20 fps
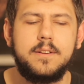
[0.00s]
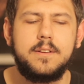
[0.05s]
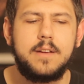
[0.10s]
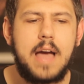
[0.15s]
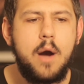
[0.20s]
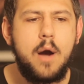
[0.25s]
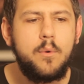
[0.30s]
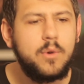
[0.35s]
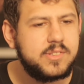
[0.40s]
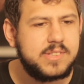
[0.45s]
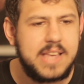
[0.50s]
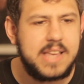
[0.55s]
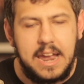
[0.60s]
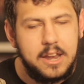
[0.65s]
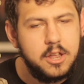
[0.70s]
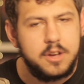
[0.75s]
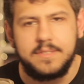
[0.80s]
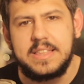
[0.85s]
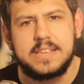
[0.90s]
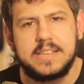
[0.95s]
How is
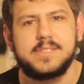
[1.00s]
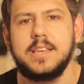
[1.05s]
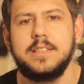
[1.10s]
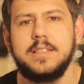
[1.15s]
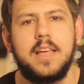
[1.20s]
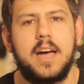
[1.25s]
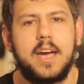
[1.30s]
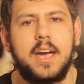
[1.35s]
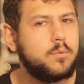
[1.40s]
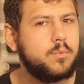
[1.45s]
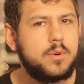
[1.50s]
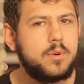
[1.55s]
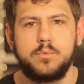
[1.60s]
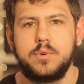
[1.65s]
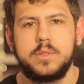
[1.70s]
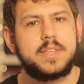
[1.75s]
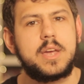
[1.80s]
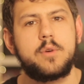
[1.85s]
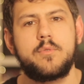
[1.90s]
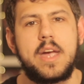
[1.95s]
any of this in line with
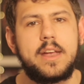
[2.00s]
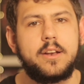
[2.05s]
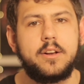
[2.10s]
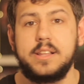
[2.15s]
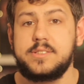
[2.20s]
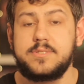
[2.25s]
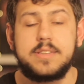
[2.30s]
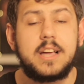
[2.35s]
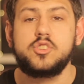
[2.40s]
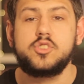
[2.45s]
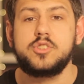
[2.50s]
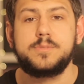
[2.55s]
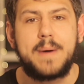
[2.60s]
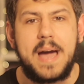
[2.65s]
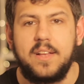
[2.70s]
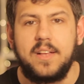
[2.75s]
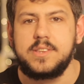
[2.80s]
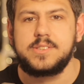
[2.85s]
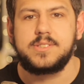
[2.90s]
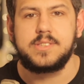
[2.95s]
what they ran on? It's not just
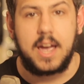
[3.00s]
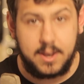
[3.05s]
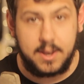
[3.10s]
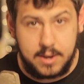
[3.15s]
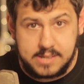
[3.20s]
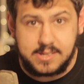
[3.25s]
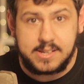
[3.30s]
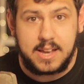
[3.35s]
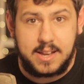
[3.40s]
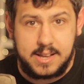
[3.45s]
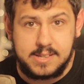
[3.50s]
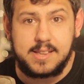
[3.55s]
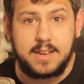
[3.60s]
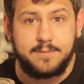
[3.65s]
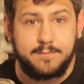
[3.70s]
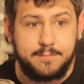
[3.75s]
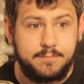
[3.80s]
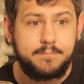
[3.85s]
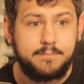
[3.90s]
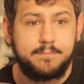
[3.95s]
Palestine, as
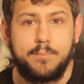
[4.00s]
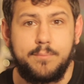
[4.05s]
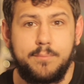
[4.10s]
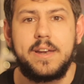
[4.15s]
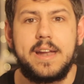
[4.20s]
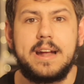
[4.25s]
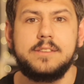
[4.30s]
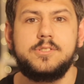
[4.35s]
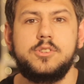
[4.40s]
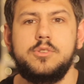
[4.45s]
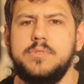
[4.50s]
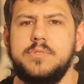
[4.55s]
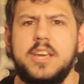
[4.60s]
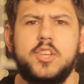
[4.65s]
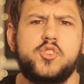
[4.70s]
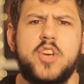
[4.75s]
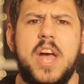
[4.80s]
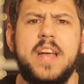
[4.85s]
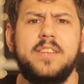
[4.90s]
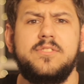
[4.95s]
I've pointed out to you. They
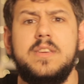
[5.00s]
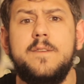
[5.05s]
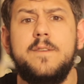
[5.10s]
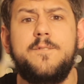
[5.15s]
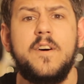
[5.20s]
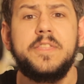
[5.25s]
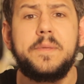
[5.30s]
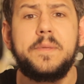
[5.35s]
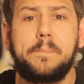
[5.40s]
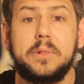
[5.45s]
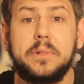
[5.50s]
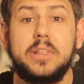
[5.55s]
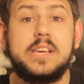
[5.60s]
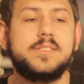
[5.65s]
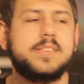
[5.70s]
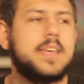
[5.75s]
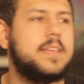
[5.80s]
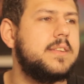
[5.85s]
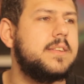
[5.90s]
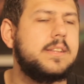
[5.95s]
chant defund the
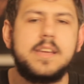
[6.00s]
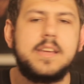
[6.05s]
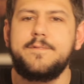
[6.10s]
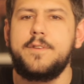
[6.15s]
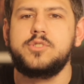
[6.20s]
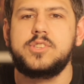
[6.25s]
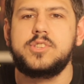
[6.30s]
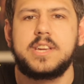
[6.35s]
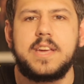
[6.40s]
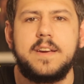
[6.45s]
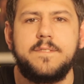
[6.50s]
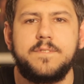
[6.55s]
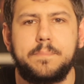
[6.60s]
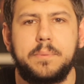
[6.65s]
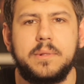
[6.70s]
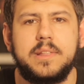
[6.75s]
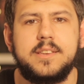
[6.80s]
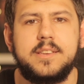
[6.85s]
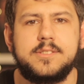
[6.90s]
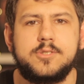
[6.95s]
police, and then they vote to give the
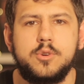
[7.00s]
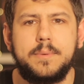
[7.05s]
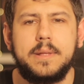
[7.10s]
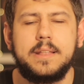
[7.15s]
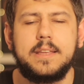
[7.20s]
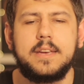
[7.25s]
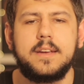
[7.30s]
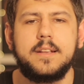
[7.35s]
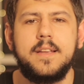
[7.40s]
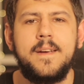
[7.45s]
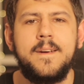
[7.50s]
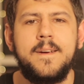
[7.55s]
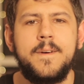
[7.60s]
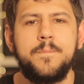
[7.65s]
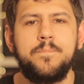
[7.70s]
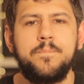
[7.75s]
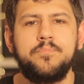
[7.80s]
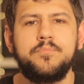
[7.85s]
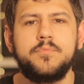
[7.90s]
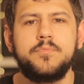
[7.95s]
police $2 billion,
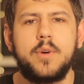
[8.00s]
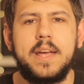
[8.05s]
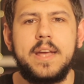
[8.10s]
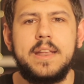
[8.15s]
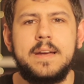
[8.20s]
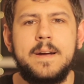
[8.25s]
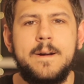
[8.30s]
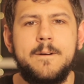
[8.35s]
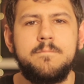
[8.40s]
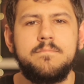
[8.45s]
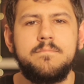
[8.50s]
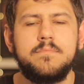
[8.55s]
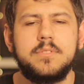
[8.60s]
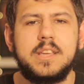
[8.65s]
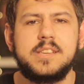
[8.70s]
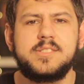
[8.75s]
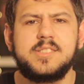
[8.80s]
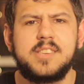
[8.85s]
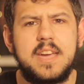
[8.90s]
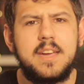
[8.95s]
right?
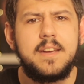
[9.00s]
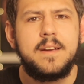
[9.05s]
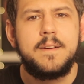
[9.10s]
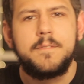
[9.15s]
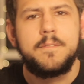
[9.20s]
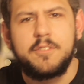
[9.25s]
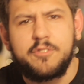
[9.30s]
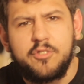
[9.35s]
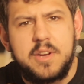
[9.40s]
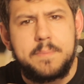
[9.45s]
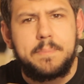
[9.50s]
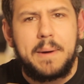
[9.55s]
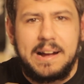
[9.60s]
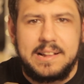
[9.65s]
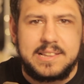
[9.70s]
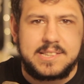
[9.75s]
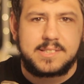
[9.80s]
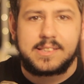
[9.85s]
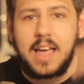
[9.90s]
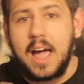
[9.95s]
They say free
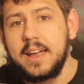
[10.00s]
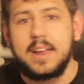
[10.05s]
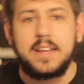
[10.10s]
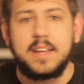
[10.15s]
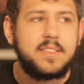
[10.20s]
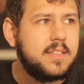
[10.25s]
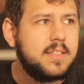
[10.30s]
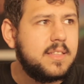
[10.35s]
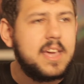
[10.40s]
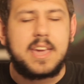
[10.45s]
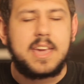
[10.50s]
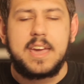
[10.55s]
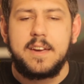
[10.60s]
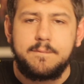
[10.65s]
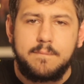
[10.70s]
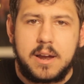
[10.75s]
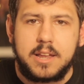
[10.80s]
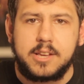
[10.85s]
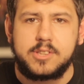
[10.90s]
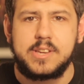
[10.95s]
Palestine and then they give
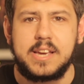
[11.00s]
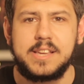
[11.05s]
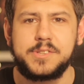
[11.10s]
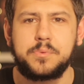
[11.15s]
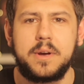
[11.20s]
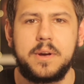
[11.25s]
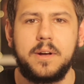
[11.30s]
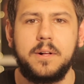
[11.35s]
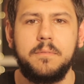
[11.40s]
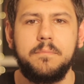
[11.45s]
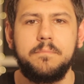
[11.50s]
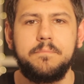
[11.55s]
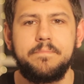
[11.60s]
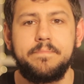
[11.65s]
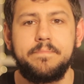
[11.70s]
money to Israel.